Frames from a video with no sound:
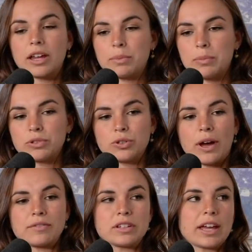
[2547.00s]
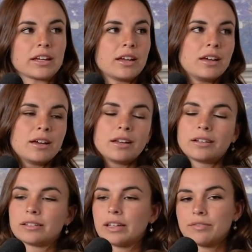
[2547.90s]
of people do have to like
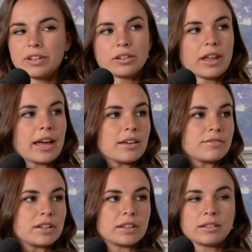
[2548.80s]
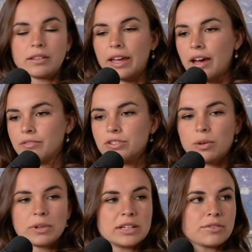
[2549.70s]
live their life, and they have so
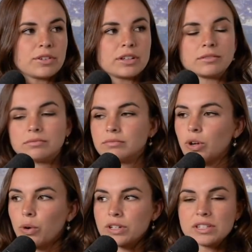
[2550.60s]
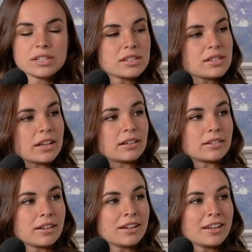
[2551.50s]
many different courses,
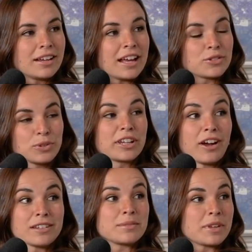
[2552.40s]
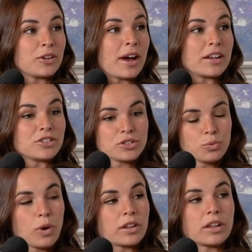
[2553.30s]
and it's really awesome that you had just
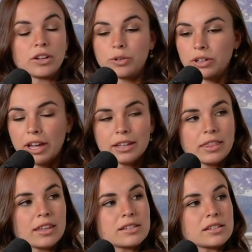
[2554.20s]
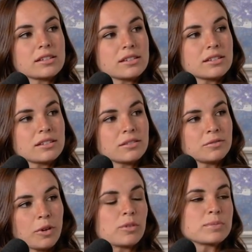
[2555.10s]
one that you were like, this is
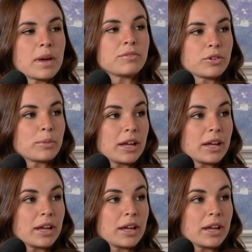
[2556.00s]
what's meant for me.